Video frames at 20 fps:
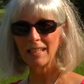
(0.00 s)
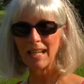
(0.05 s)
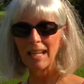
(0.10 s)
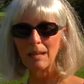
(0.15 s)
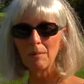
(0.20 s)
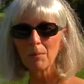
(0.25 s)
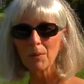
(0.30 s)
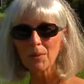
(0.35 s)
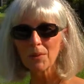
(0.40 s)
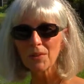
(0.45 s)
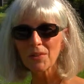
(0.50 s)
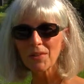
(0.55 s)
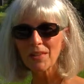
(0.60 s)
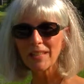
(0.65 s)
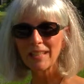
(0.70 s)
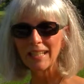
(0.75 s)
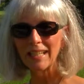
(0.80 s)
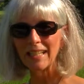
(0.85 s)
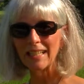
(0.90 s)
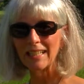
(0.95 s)
neighbors
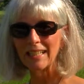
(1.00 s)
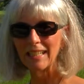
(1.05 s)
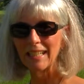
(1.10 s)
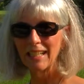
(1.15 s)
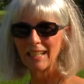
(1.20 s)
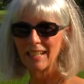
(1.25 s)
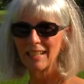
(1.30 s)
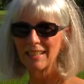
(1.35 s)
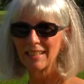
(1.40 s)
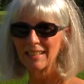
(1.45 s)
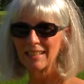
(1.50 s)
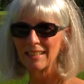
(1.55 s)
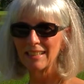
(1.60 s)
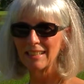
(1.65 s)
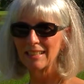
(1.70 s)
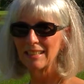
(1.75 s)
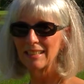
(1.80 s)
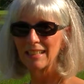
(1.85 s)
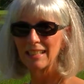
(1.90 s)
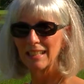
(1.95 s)
that
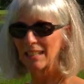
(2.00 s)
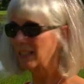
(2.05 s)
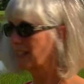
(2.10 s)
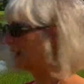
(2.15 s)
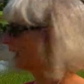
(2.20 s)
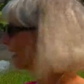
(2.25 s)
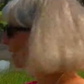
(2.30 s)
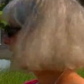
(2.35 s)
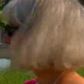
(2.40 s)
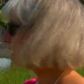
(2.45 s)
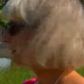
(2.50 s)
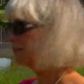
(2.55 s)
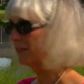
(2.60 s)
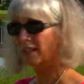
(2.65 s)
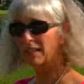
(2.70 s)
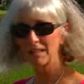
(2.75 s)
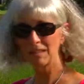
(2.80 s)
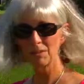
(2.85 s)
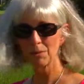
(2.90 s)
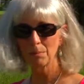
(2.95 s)
uh, live
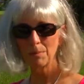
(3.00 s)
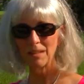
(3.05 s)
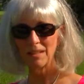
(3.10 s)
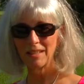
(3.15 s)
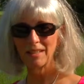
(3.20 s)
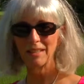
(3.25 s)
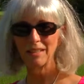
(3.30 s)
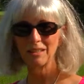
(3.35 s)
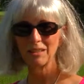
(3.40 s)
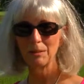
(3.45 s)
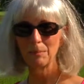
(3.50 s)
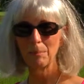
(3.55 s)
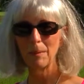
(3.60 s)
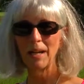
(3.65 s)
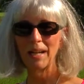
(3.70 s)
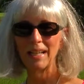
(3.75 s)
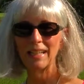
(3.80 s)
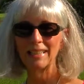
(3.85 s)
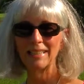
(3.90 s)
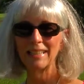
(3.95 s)
on this particular
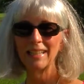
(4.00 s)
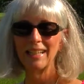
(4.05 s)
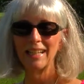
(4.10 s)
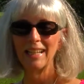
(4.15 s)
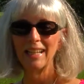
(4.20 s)
pond,